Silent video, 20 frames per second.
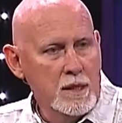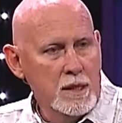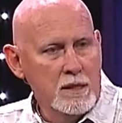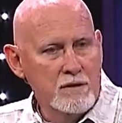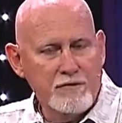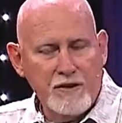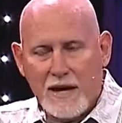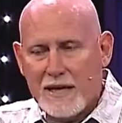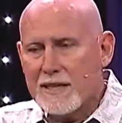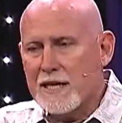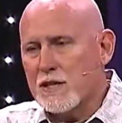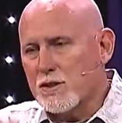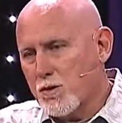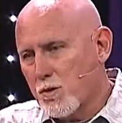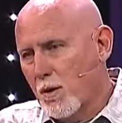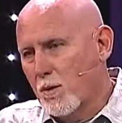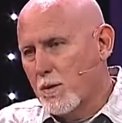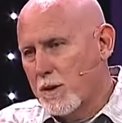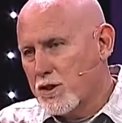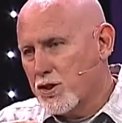In fact, that's
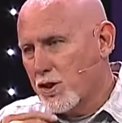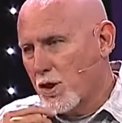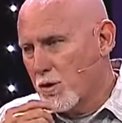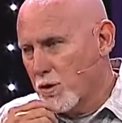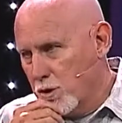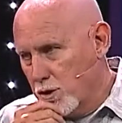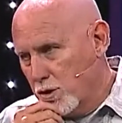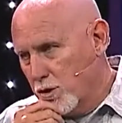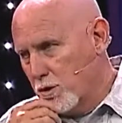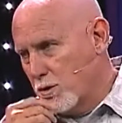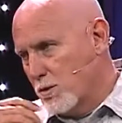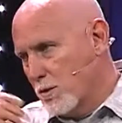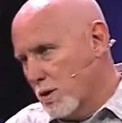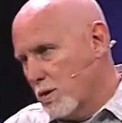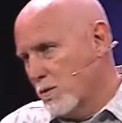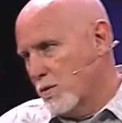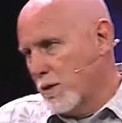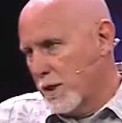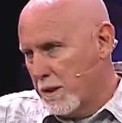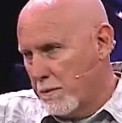what we show you.
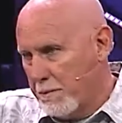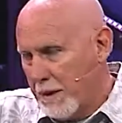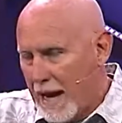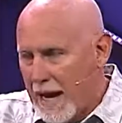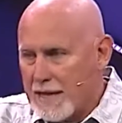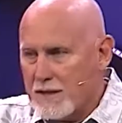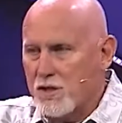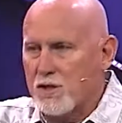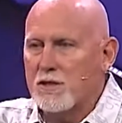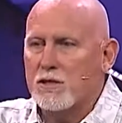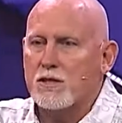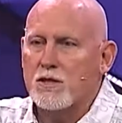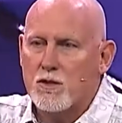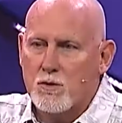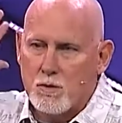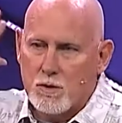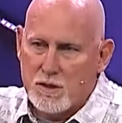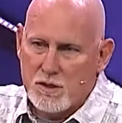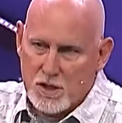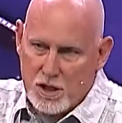We'll read a
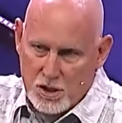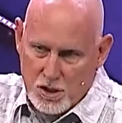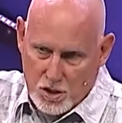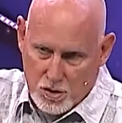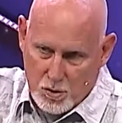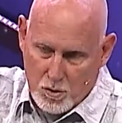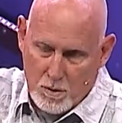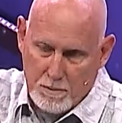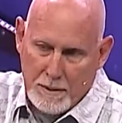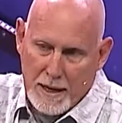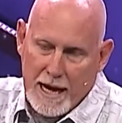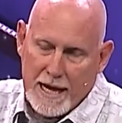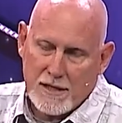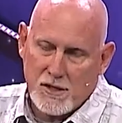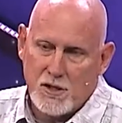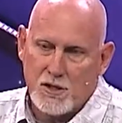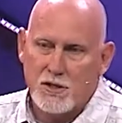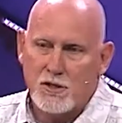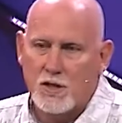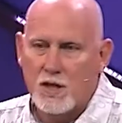passage, we'll teach through a
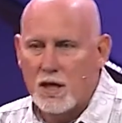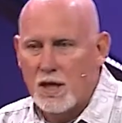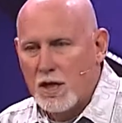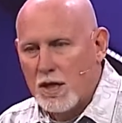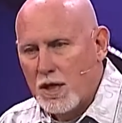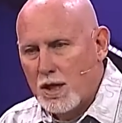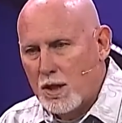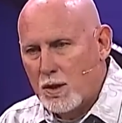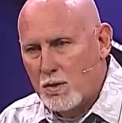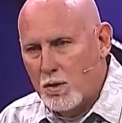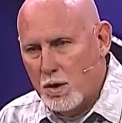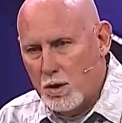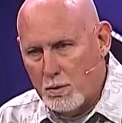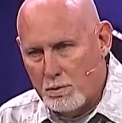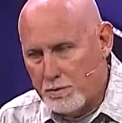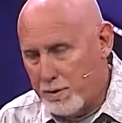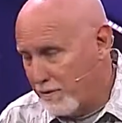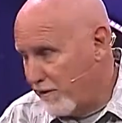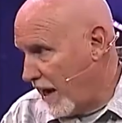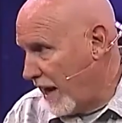passage, we'll
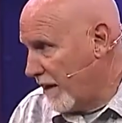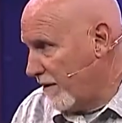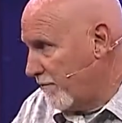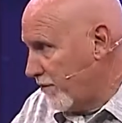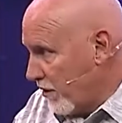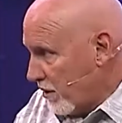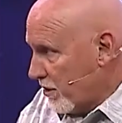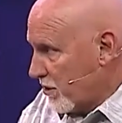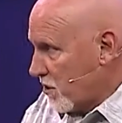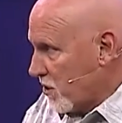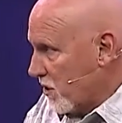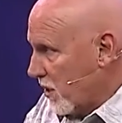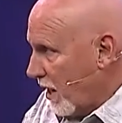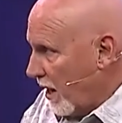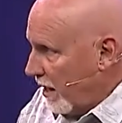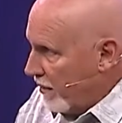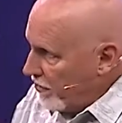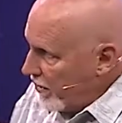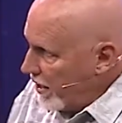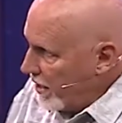provide a verse,
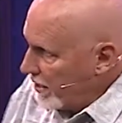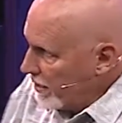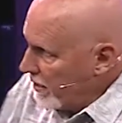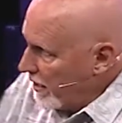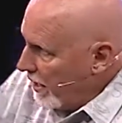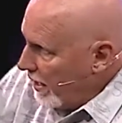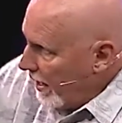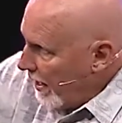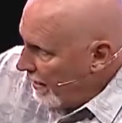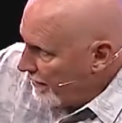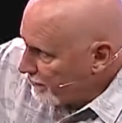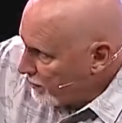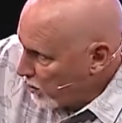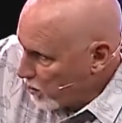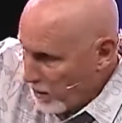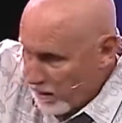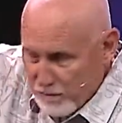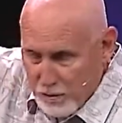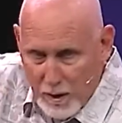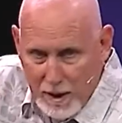and then after
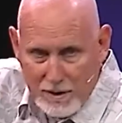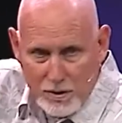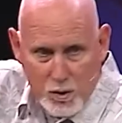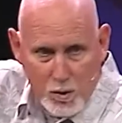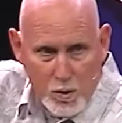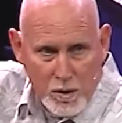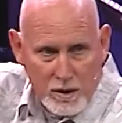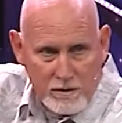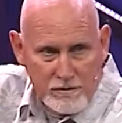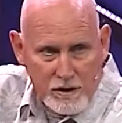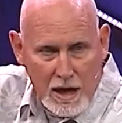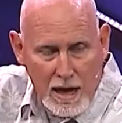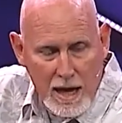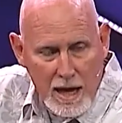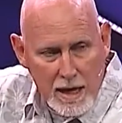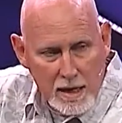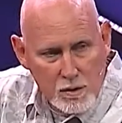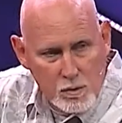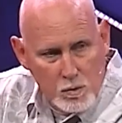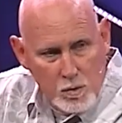we've read the Word of
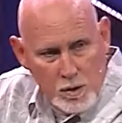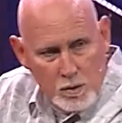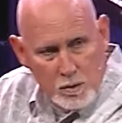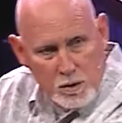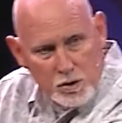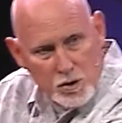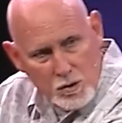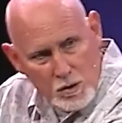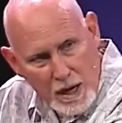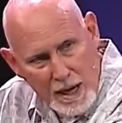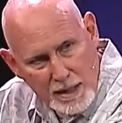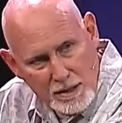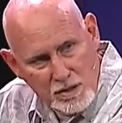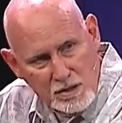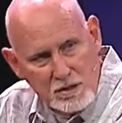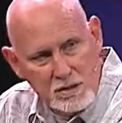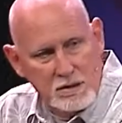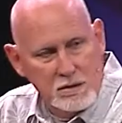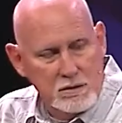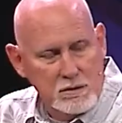God, we will try
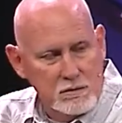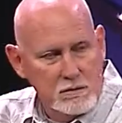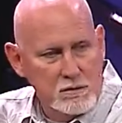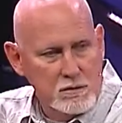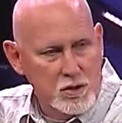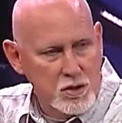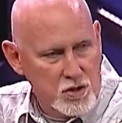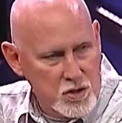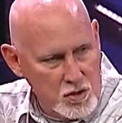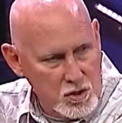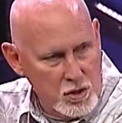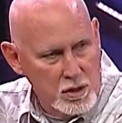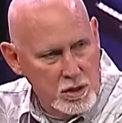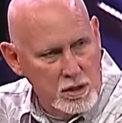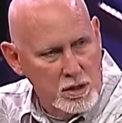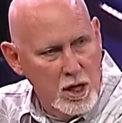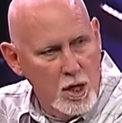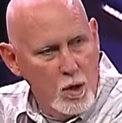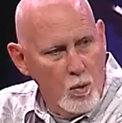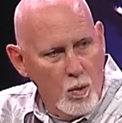to
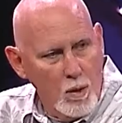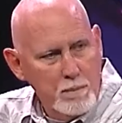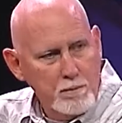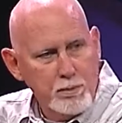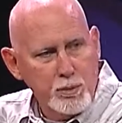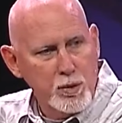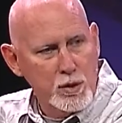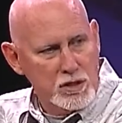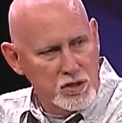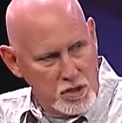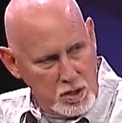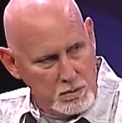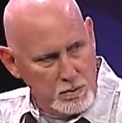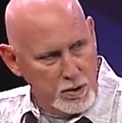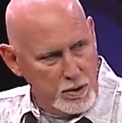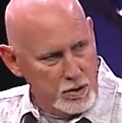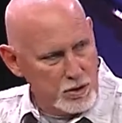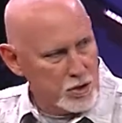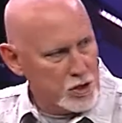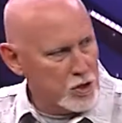discern what
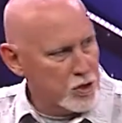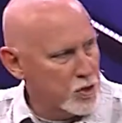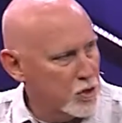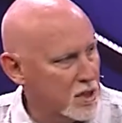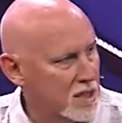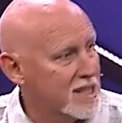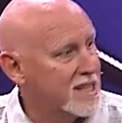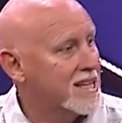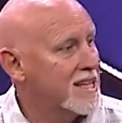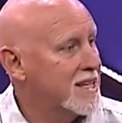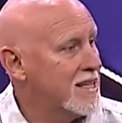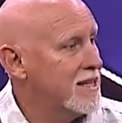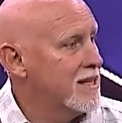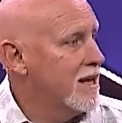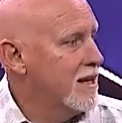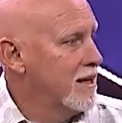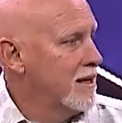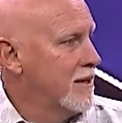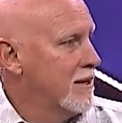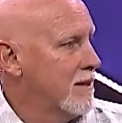principles should
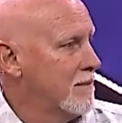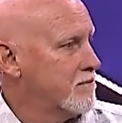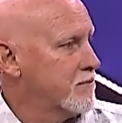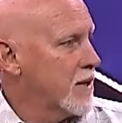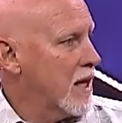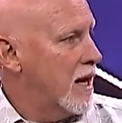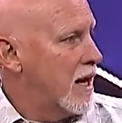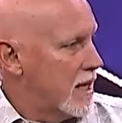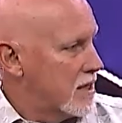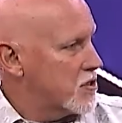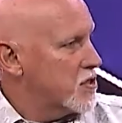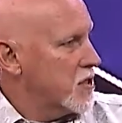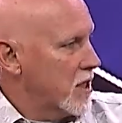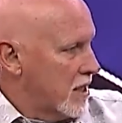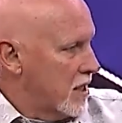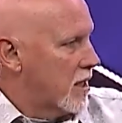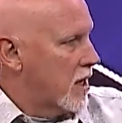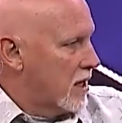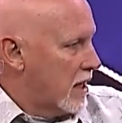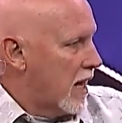lead us
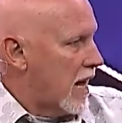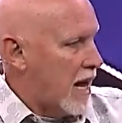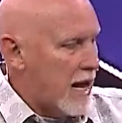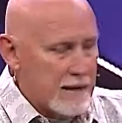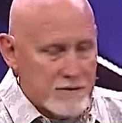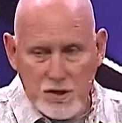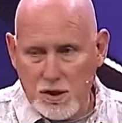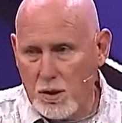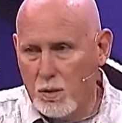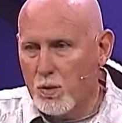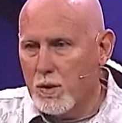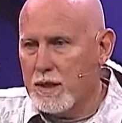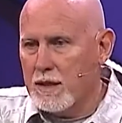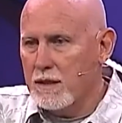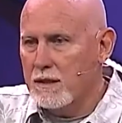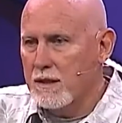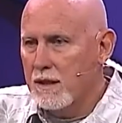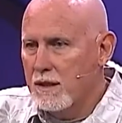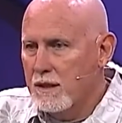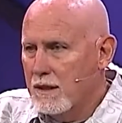in our lives that we
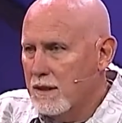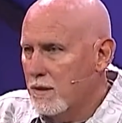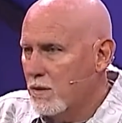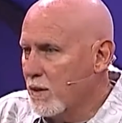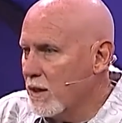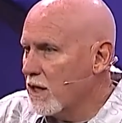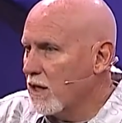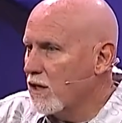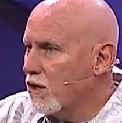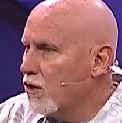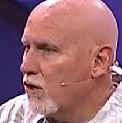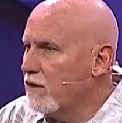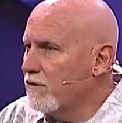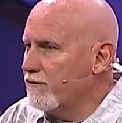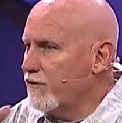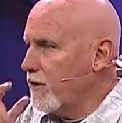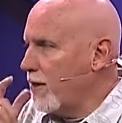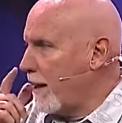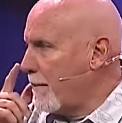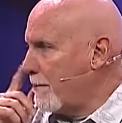can learn
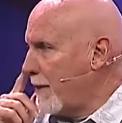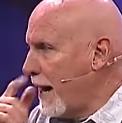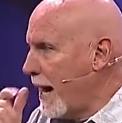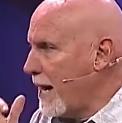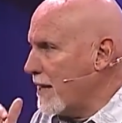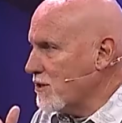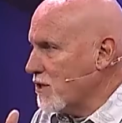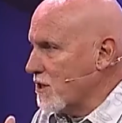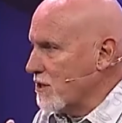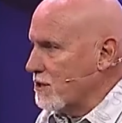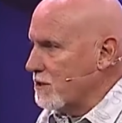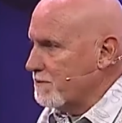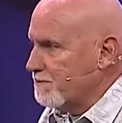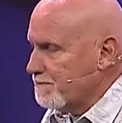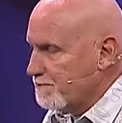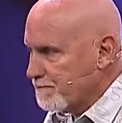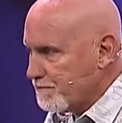from that passage.